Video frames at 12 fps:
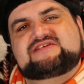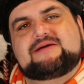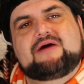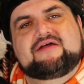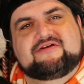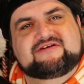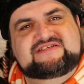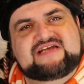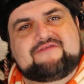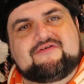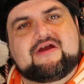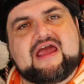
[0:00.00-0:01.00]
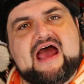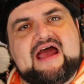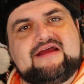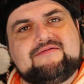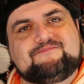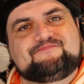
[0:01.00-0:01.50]
some other stuff,
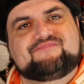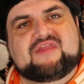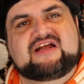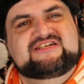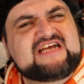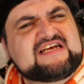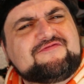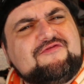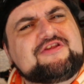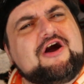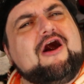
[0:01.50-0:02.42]
okay? Just for the